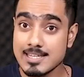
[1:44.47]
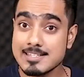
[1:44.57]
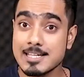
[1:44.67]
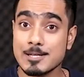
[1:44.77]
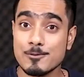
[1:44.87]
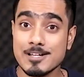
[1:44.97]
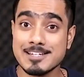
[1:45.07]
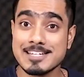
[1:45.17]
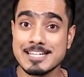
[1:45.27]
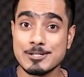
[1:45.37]
Let's convert
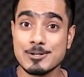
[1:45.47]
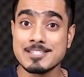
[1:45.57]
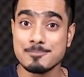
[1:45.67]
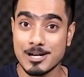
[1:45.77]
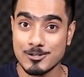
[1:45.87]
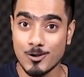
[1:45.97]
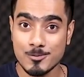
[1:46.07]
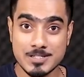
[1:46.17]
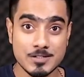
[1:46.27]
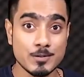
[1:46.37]
it into a smart
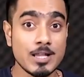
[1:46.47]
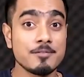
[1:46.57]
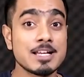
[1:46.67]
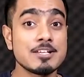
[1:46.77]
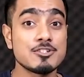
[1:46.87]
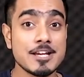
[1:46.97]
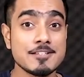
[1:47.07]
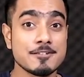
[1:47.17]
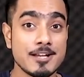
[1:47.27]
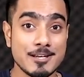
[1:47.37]
object so that we can
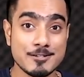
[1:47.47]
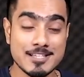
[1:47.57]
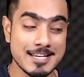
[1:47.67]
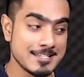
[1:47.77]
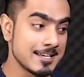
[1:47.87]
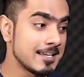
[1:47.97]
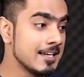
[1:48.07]
change the values later.